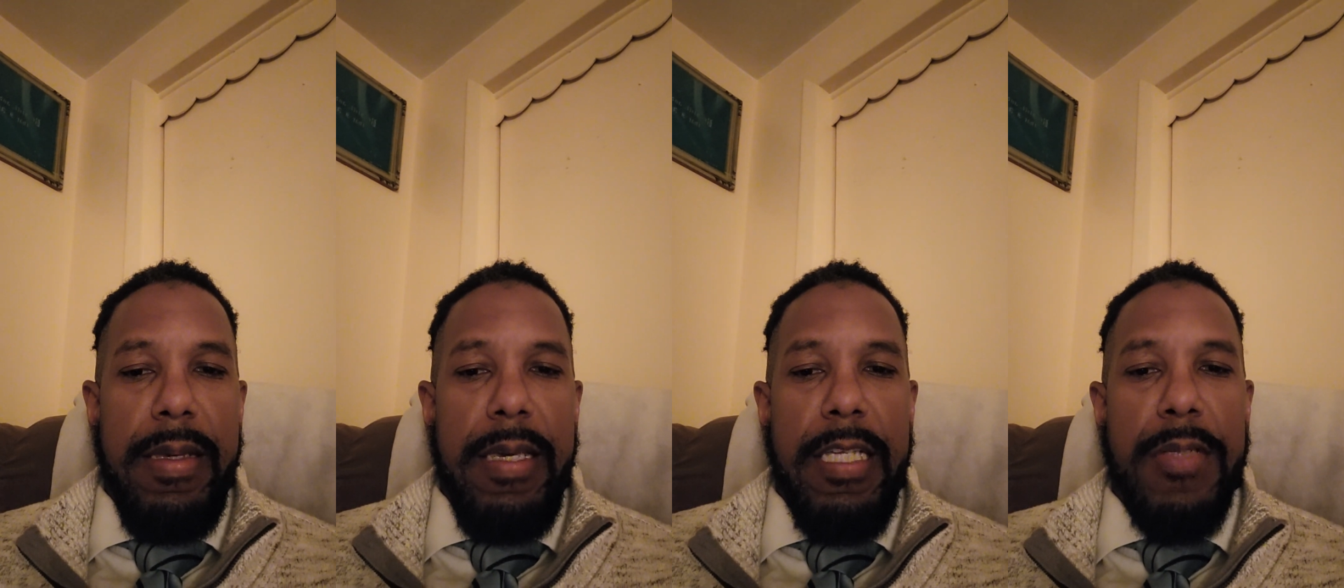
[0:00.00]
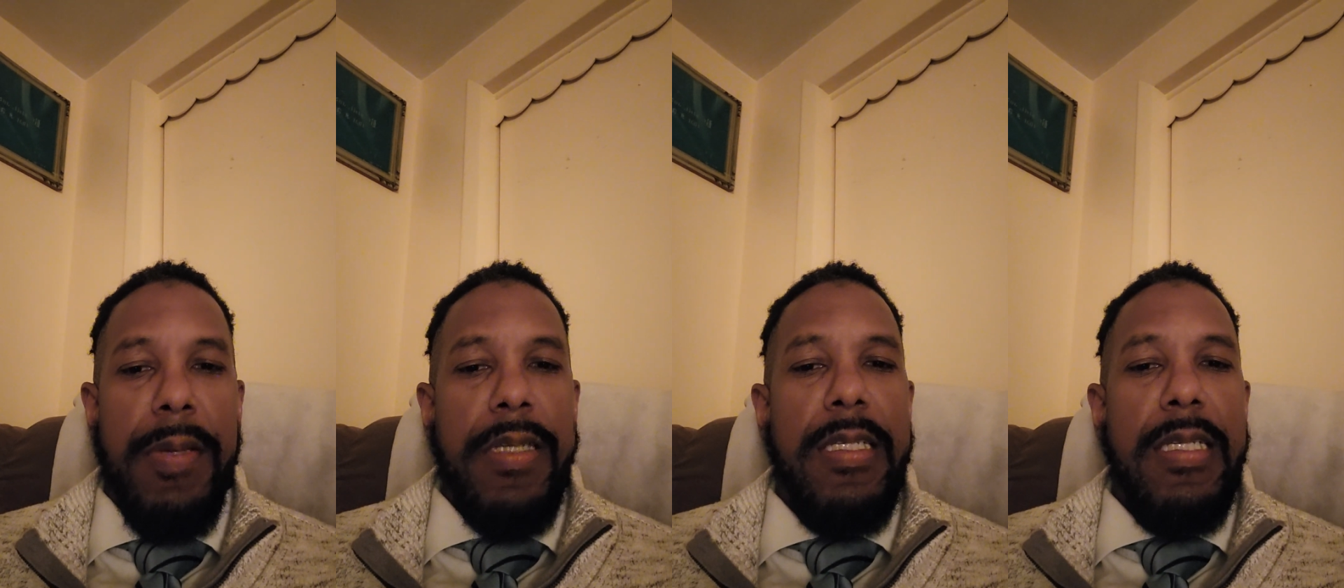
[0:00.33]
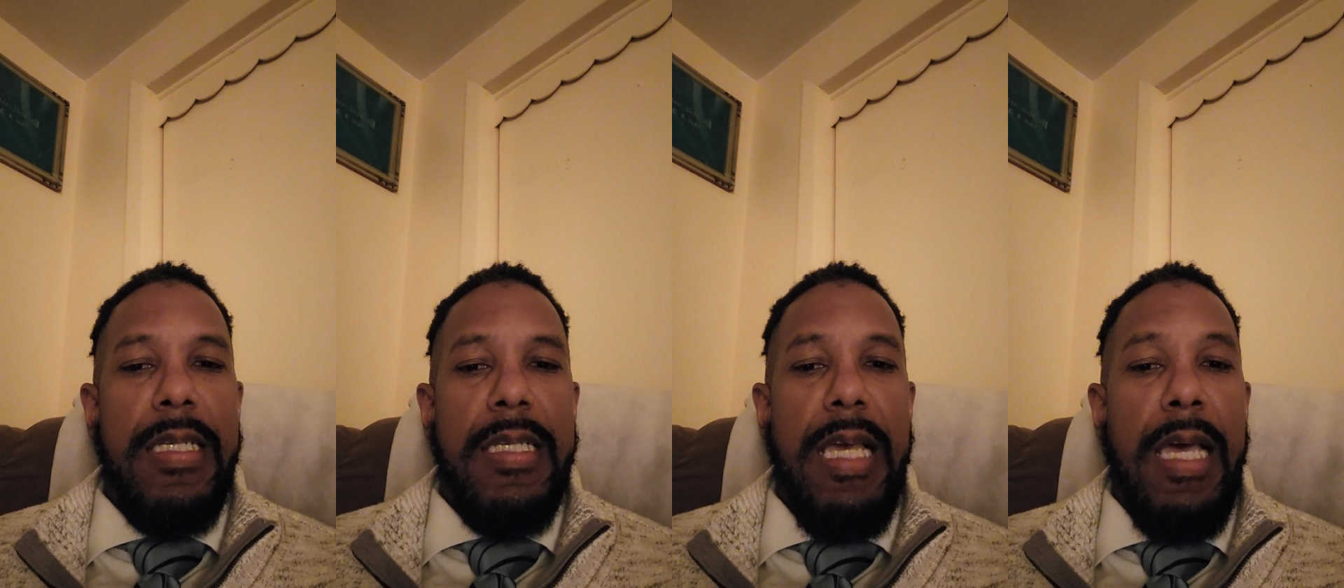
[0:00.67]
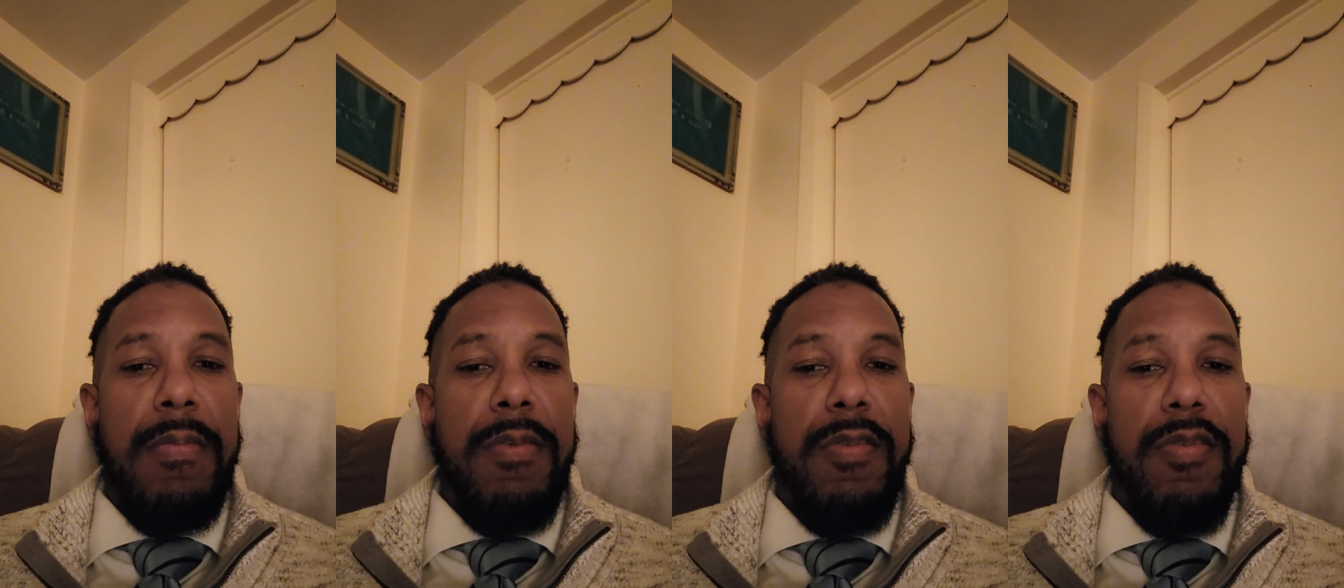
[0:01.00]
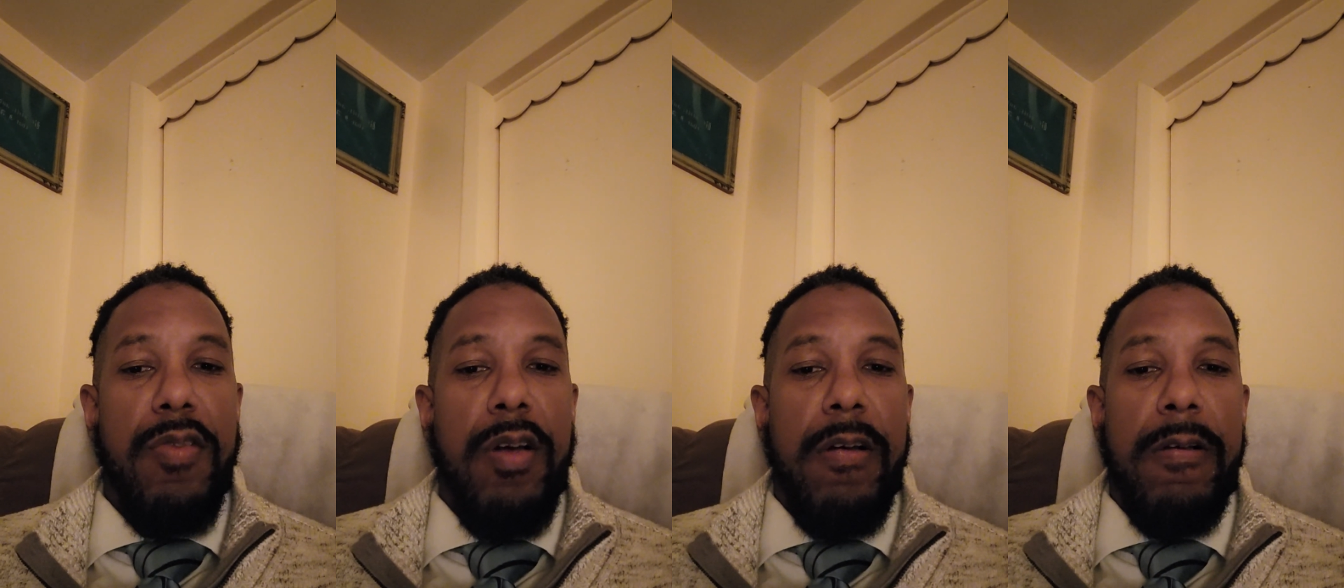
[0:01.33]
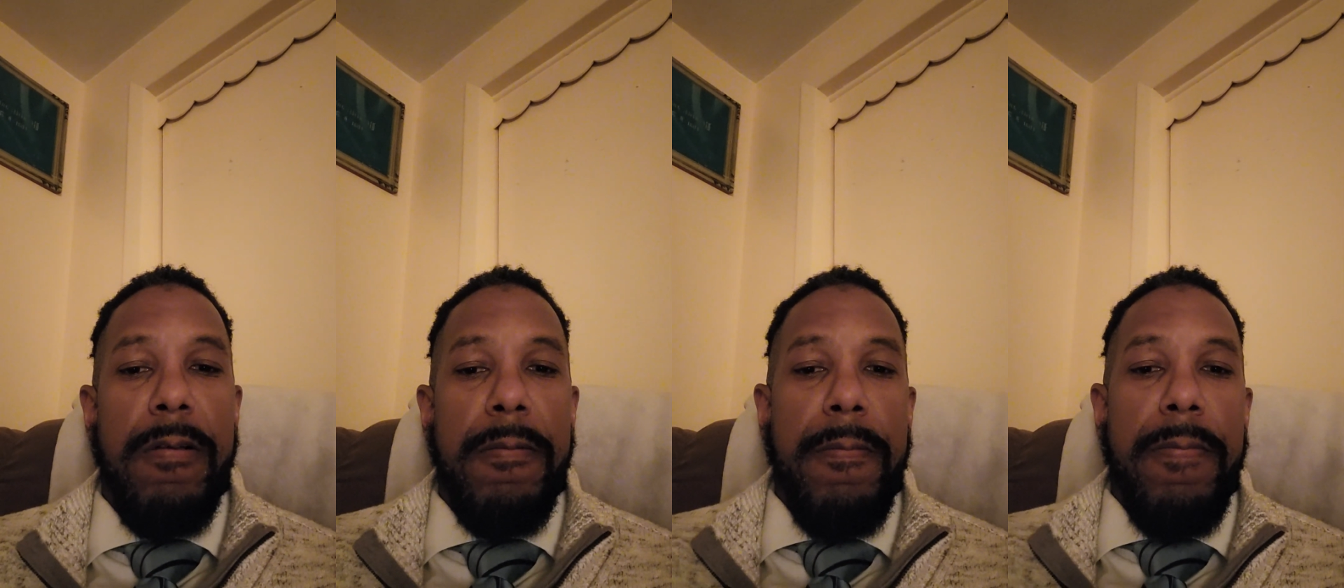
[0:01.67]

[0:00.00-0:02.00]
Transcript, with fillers: especially in times of struggle.